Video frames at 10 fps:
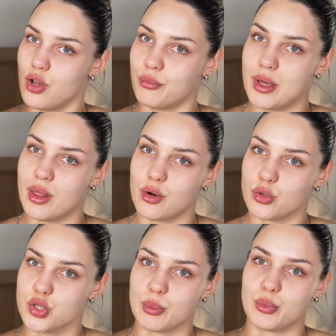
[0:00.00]
love my La
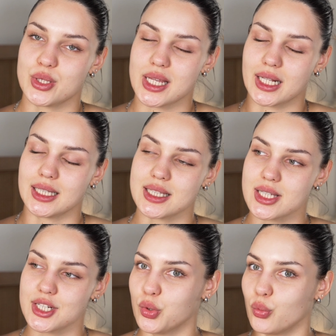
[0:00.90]
Roche-Posay
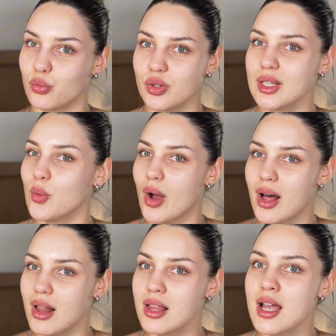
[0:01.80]
cleanser. I do really
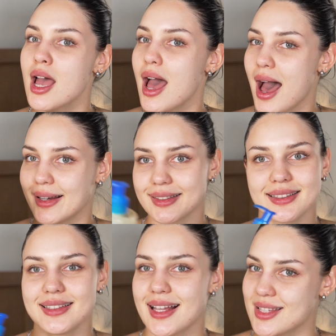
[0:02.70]
well at
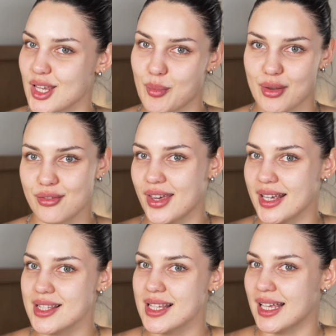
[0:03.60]
cleansing my
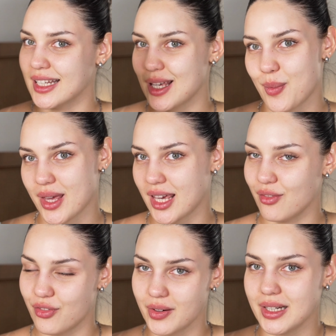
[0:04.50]
face and keeping
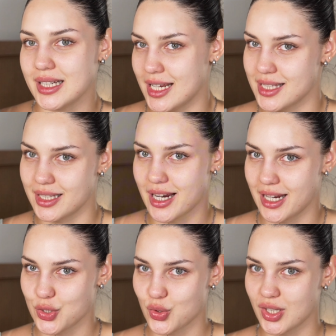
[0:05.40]
it very nice and
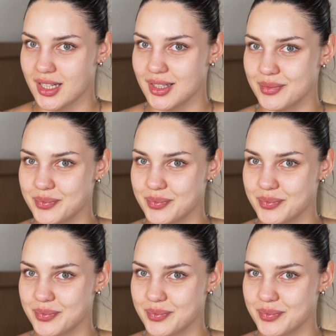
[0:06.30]
hydrated.